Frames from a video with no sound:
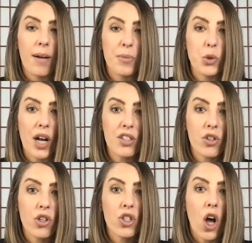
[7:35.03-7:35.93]

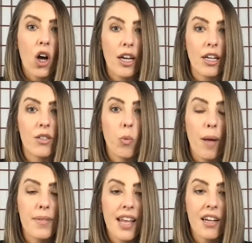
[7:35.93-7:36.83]
dressers on a
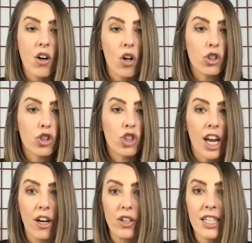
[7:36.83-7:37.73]
website called
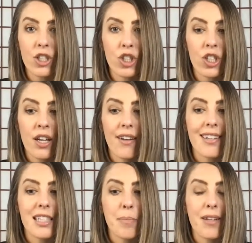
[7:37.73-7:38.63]
Cherish.
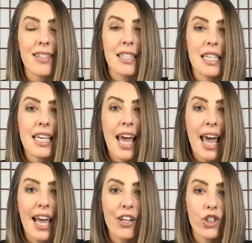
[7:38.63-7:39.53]
It's spelled
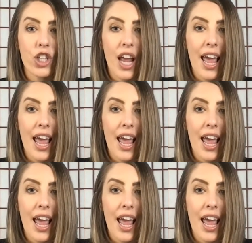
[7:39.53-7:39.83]
CHAIRISH.